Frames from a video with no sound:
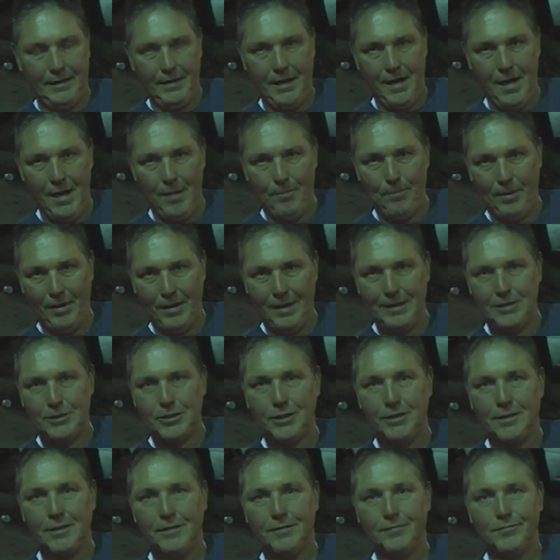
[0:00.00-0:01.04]

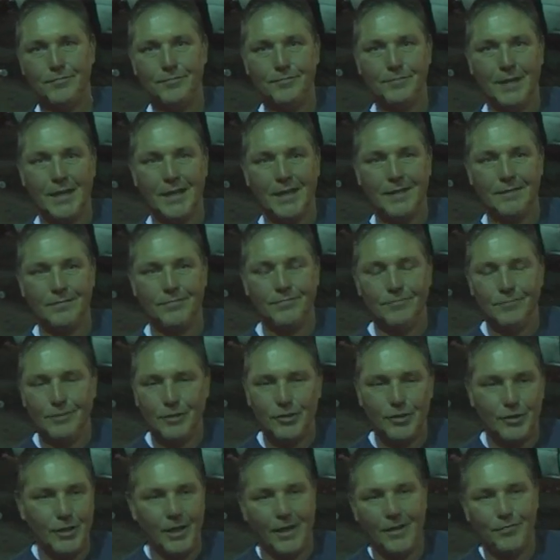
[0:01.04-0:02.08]
compilation of
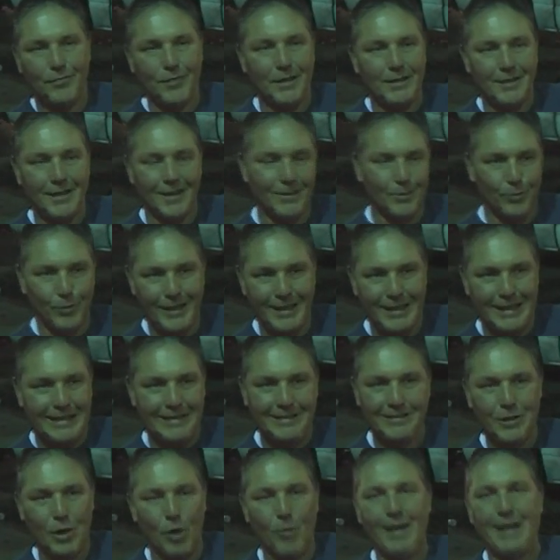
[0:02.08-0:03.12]
stuff that
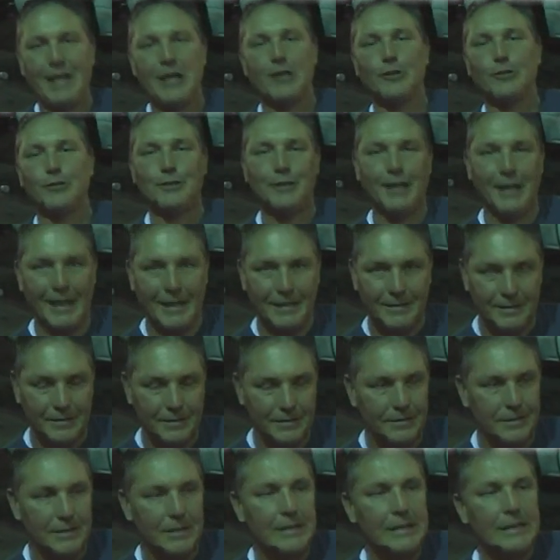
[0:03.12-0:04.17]
nobody understands.
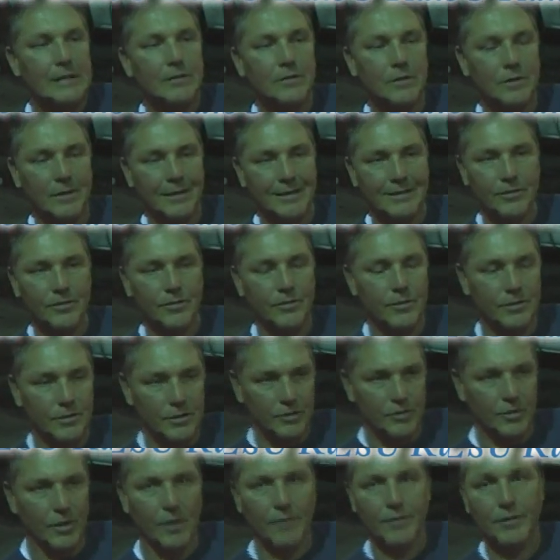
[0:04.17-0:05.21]
Do they
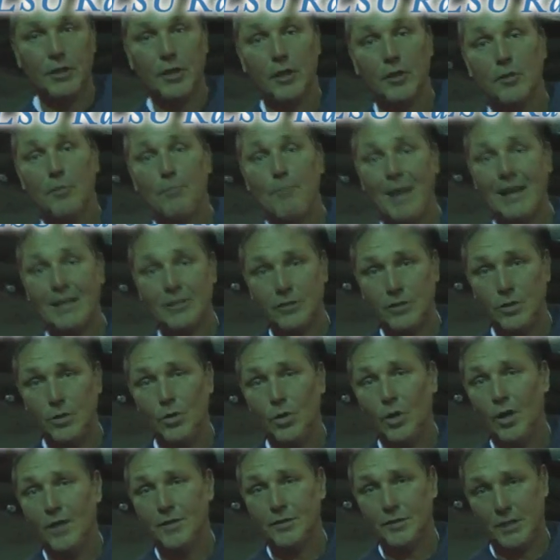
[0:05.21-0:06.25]
deserve it? They're the best
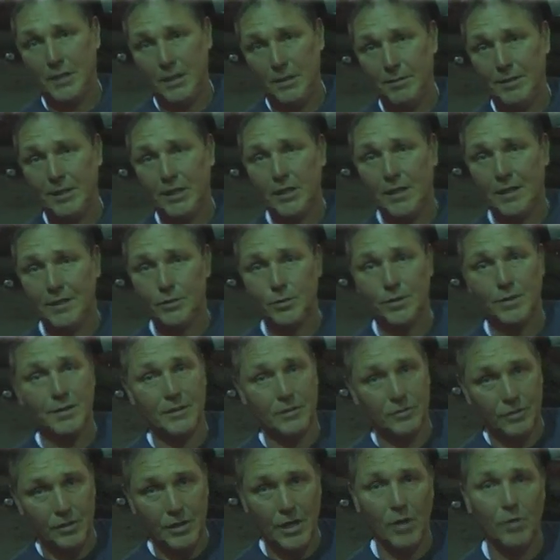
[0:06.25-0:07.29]
two-loss team in the country.
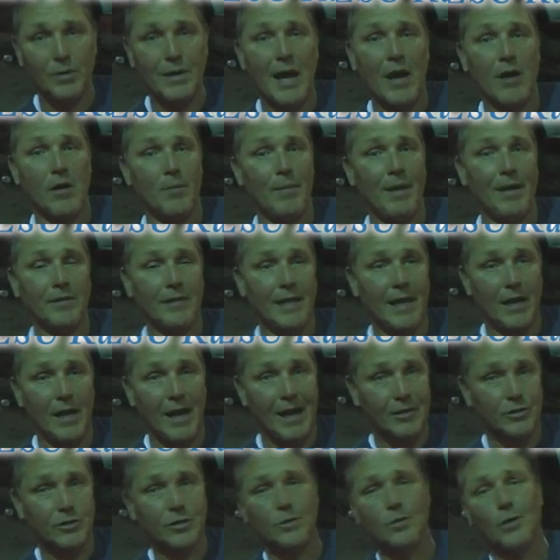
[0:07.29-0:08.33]
There's no doubt about that.
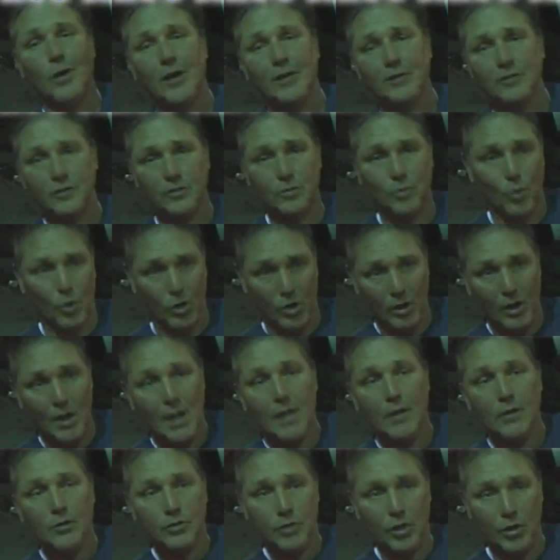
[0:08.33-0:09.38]
Our two losses were
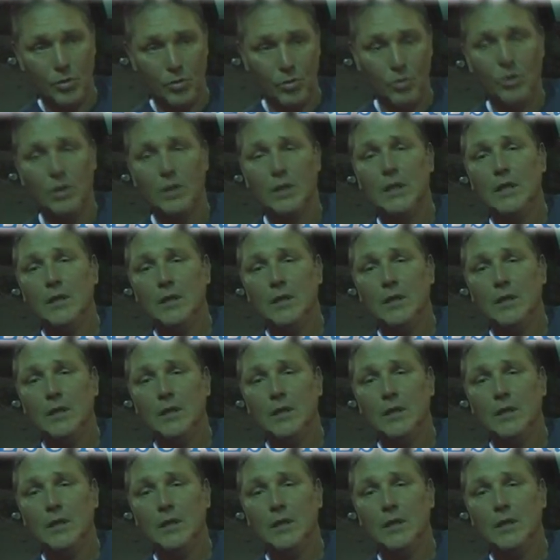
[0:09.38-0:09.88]
two